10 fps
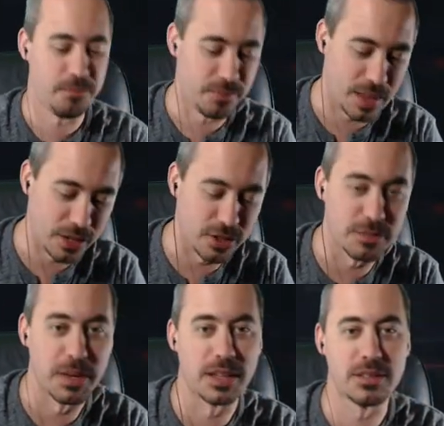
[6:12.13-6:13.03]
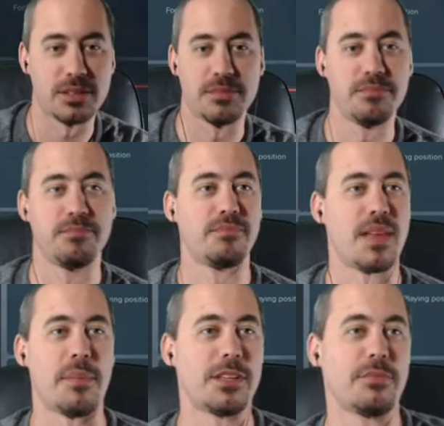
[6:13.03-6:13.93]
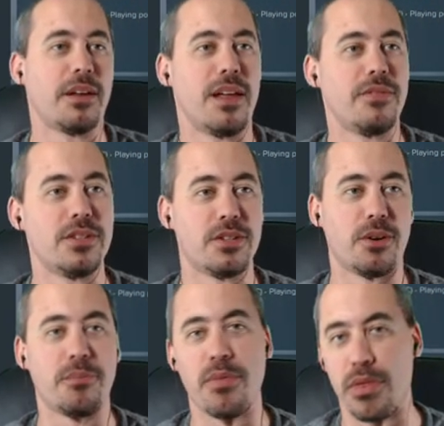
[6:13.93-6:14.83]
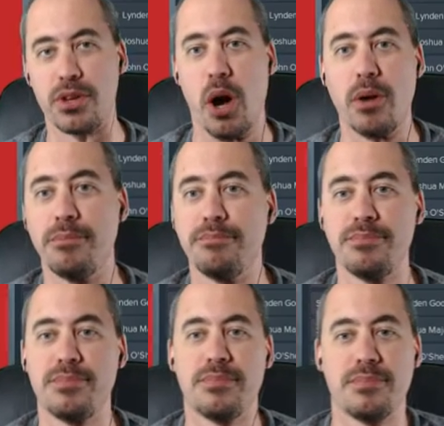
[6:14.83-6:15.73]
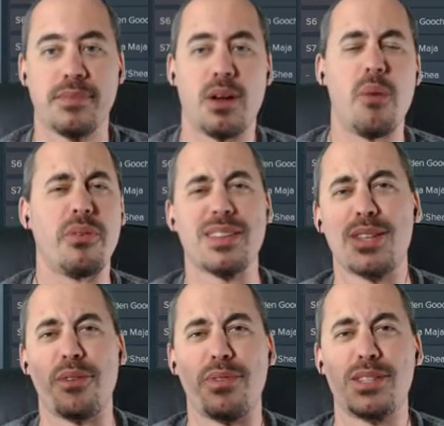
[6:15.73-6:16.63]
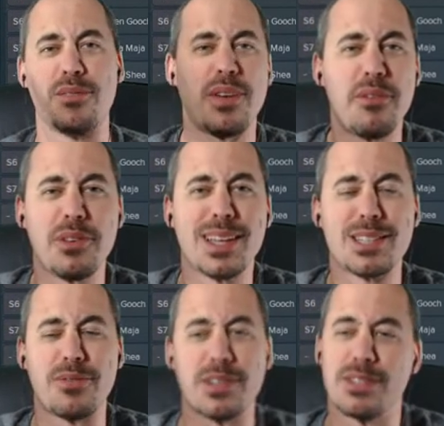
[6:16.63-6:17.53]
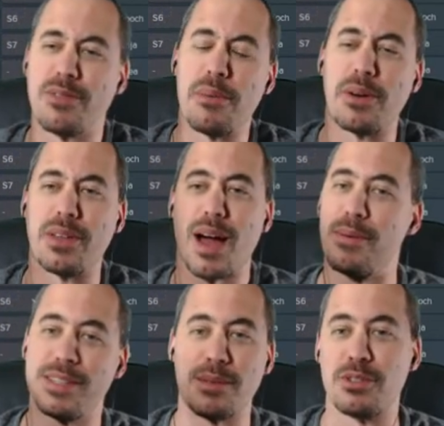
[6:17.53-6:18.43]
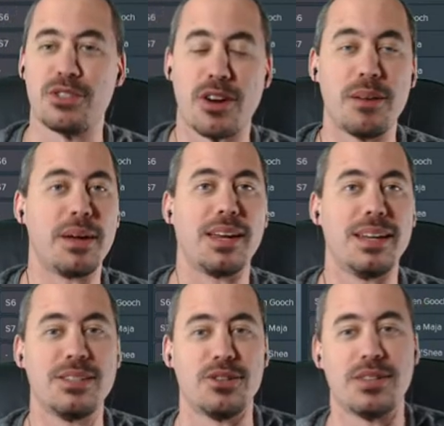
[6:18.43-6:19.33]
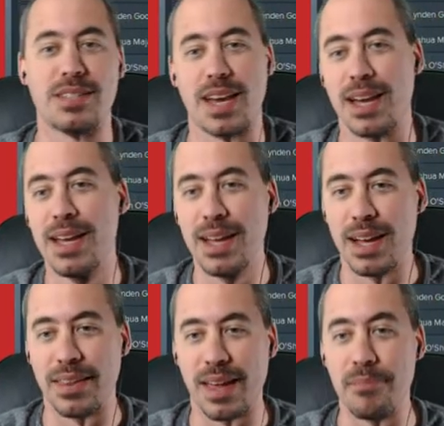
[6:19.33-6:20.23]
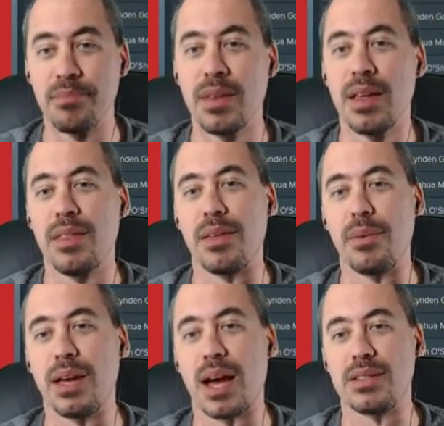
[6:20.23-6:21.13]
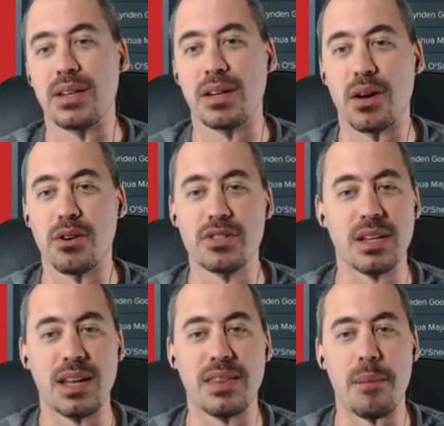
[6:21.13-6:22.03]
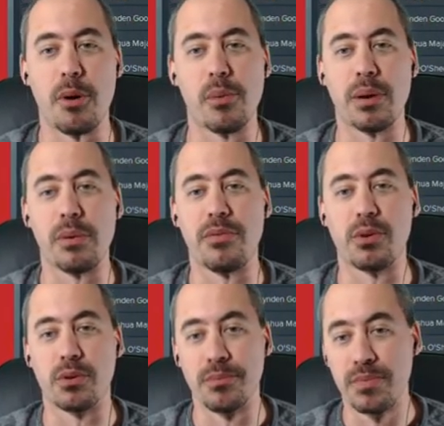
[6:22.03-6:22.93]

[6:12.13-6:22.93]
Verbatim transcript: That just makes that makes my life easier. The dung. Hopefully it's not offensive. If you think it's offensive, let me know in the comments. I'm just trying to make it easier to say in the game. Then we got uh, Gunnarsson in that ball-winning midfielder.